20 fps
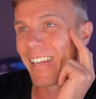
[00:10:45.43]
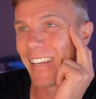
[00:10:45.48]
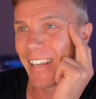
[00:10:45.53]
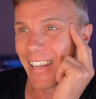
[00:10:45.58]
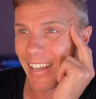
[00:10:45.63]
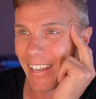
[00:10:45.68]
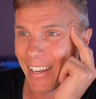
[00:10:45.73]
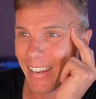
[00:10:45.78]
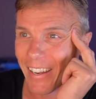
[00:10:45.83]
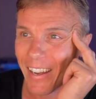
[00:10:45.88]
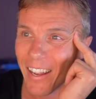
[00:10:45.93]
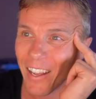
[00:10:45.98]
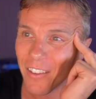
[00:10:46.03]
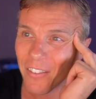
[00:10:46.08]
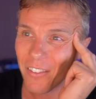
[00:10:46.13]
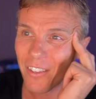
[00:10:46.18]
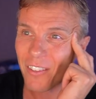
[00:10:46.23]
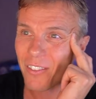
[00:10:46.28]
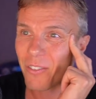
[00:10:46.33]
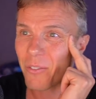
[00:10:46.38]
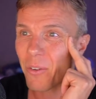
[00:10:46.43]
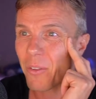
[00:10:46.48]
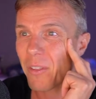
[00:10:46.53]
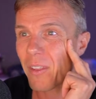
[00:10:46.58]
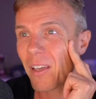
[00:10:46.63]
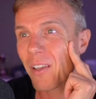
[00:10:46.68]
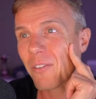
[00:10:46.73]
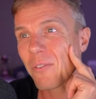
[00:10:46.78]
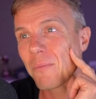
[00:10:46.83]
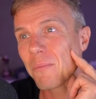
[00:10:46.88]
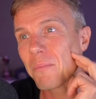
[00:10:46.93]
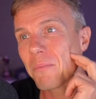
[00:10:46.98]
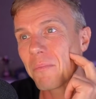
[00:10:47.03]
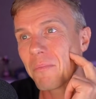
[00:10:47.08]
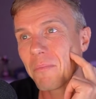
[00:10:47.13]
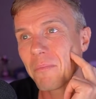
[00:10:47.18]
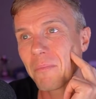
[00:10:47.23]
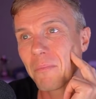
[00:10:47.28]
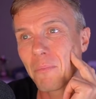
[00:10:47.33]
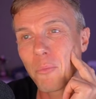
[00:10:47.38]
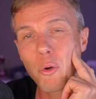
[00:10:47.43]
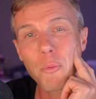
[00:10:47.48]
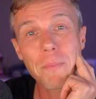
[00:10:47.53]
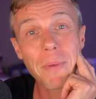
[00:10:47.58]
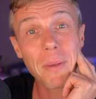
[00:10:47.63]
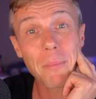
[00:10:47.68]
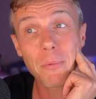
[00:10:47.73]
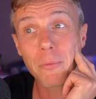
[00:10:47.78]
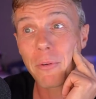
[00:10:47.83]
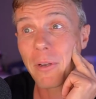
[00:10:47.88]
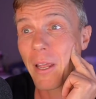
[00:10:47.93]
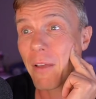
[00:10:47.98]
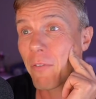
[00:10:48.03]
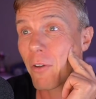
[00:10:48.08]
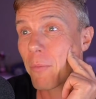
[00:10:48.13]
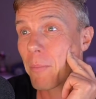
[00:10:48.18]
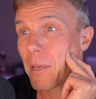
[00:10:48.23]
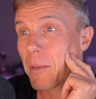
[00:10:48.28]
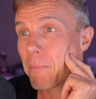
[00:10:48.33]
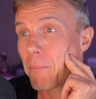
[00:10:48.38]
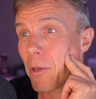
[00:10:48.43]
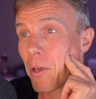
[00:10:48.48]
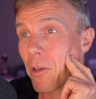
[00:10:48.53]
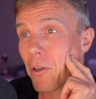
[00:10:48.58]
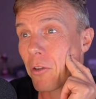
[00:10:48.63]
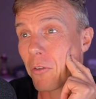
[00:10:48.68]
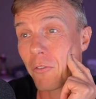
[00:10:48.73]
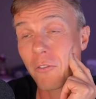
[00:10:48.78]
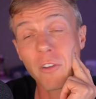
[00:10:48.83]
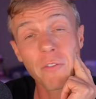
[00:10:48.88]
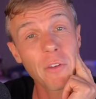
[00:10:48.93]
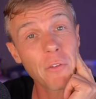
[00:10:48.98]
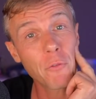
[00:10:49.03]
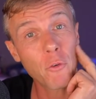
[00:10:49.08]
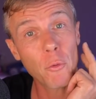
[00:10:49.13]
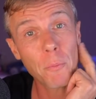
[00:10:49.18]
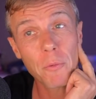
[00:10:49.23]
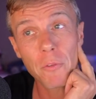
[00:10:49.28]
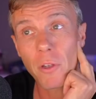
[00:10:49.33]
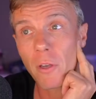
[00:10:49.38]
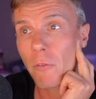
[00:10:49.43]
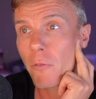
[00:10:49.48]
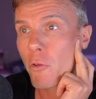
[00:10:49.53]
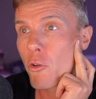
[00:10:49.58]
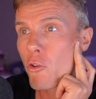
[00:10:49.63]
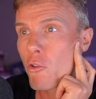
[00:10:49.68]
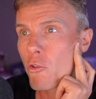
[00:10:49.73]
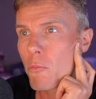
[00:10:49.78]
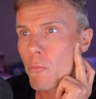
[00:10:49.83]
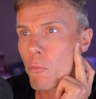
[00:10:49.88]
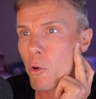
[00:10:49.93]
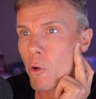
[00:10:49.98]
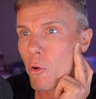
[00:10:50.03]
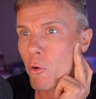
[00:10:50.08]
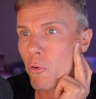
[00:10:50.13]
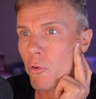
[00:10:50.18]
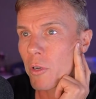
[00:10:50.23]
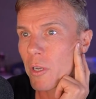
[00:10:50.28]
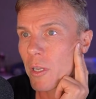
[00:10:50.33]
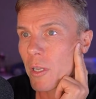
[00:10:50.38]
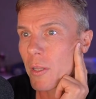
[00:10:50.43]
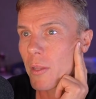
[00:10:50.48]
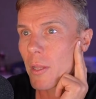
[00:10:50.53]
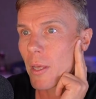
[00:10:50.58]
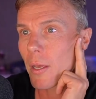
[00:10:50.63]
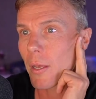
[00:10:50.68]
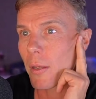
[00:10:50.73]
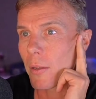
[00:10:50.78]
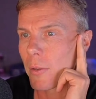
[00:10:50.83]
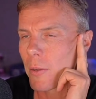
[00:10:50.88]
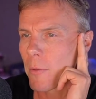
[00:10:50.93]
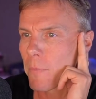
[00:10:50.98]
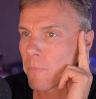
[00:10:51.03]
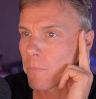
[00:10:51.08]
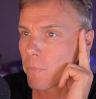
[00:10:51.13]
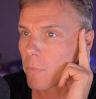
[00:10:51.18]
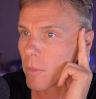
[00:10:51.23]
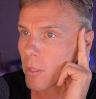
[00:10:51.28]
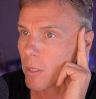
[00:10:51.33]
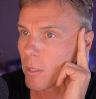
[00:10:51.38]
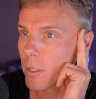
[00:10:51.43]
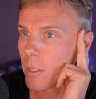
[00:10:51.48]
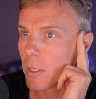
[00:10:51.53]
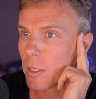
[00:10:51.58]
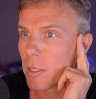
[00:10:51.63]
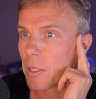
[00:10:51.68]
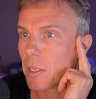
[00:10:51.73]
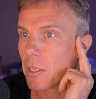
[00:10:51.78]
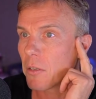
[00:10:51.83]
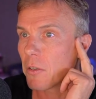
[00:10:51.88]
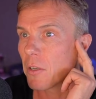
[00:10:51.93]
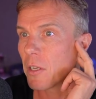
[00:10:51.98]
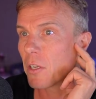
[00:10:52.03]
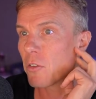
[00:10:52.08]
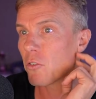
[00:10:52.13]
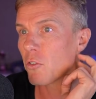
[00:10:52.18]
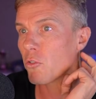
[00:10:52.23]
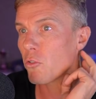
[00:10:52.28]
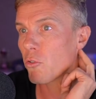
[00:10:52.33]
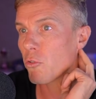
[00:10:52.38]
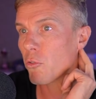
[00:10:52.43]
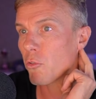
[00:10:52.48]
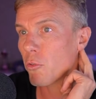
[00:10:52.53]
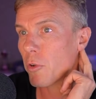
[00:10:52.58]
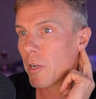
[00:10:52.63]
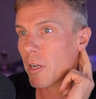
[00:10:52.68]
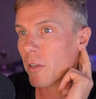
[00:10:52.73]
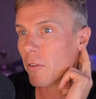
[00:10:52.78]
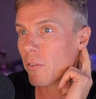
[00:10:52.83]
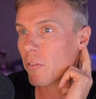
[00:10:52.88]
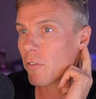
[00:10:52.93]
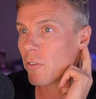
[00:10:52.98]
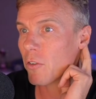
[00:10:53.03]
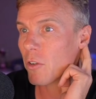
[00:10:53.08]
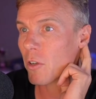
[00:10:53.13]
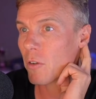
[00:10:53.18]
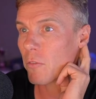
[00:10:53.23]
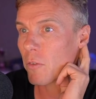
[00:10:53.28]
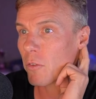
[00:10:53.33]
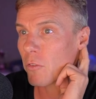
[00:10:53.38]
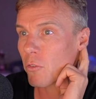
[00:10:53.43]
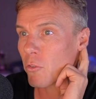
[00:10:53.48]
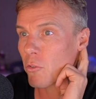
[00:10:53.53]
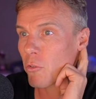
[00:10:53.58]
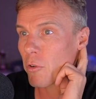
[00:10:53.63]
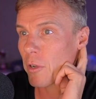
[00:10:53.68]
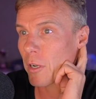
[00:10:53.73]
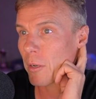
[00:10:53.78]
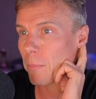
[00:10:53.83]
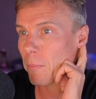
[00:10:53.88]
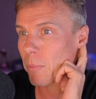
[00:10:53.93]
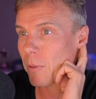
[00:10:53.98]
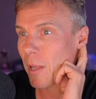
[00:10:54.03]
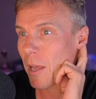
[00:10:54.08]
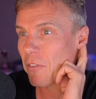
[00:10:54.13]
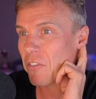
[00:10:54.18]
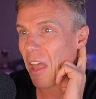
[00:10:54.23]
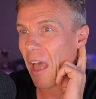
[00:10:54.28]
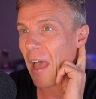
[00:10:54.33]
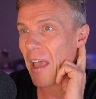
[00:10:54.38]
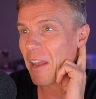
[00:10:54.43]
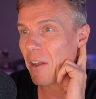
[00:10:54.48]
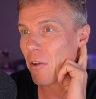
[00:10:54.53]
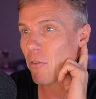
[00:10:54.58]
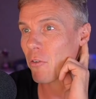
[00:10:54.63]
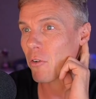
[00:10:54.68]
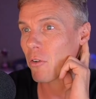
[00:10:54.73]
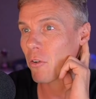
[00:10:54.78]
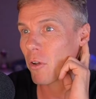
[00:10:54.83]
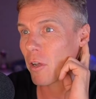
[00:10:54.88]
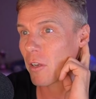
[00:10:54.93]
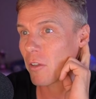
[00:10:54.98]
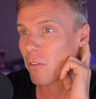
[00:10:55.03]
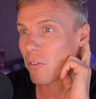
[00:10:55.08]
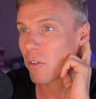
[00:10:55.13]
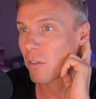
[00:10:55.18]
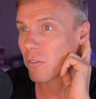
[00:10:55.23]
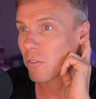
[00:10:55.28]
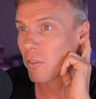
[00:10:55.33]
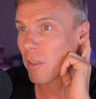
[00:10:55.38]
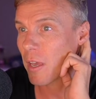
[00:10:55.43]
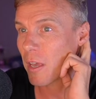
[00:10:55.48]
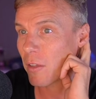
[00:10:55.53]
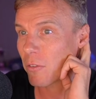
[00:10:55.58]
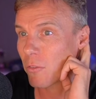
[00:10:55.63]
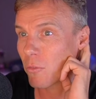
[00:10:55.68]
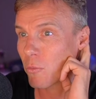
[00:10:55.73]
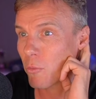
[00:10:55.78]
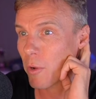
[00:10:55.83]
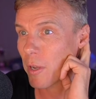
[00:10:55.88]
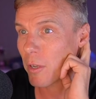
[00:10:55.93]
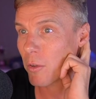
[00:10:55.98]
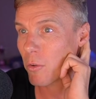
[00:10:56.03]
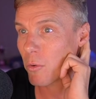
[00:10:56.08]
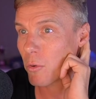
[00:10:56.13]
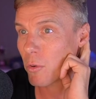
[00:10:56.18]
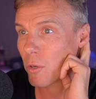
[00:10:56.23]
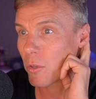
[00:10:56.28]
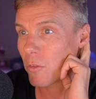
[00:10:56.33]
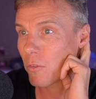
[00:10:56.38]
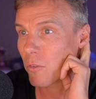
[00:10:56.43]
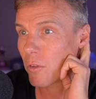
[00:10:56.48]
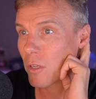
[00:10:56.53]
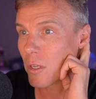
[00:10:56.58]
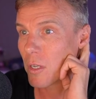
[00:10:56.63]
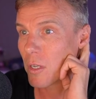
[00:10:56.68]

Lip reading: And now 600,000 more people are in Have I Been Pwned, 74% of whom were already in there. Indonesian credit service, Credit Plus, 896,000 records.